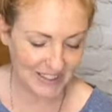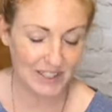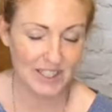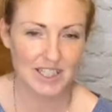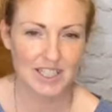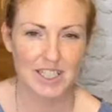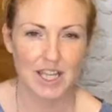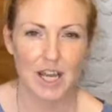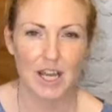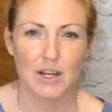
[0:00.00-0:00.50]

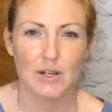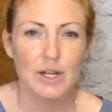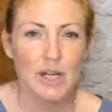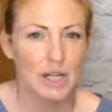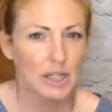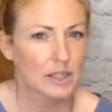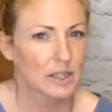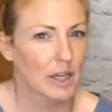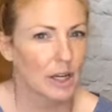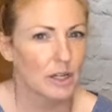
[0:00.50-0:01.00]
So
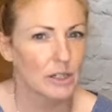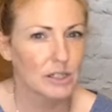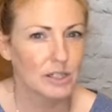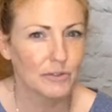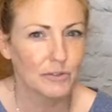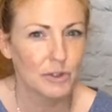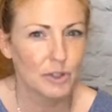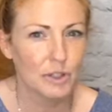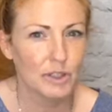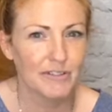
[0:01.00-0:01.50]
those of
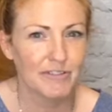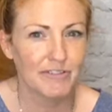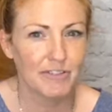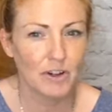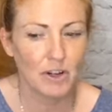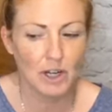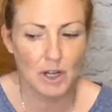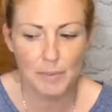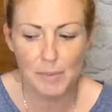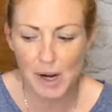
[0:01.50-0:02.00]
you that
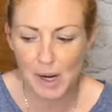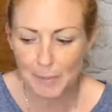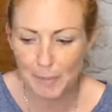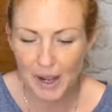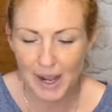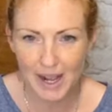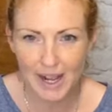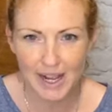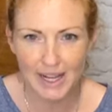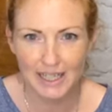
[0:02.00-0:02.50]
follow my
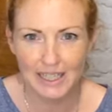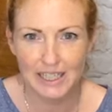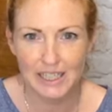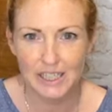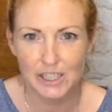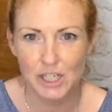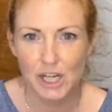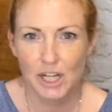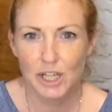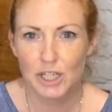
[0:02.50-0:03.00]

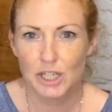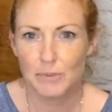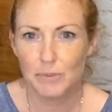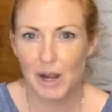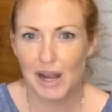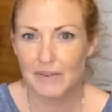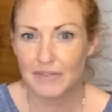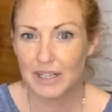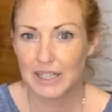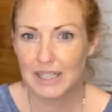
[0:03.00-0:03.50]
page, you might
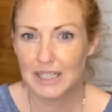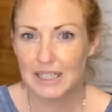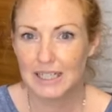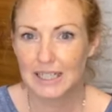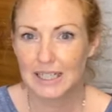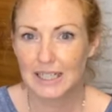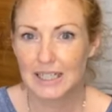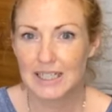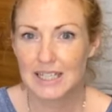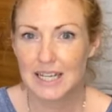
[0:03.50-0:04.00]
have had a
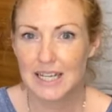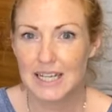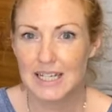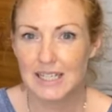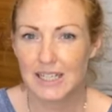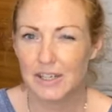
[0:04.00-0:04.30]
little teaser.